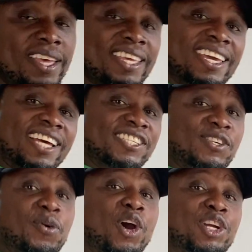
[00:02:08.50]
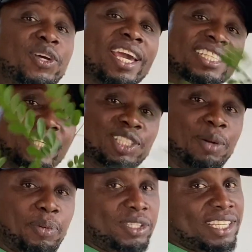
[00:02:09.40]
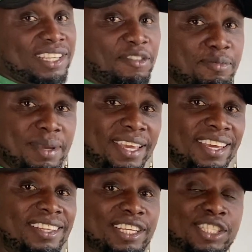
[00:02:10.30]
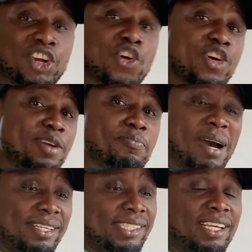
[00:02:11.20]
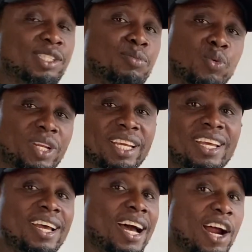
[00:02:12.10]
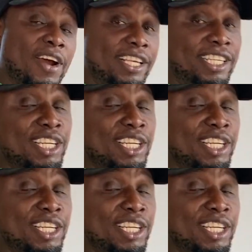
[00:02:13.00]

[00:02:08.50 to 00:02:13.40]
Yes, so we're going to get into the process of making this Green Monster Smoothie. Alright, you see the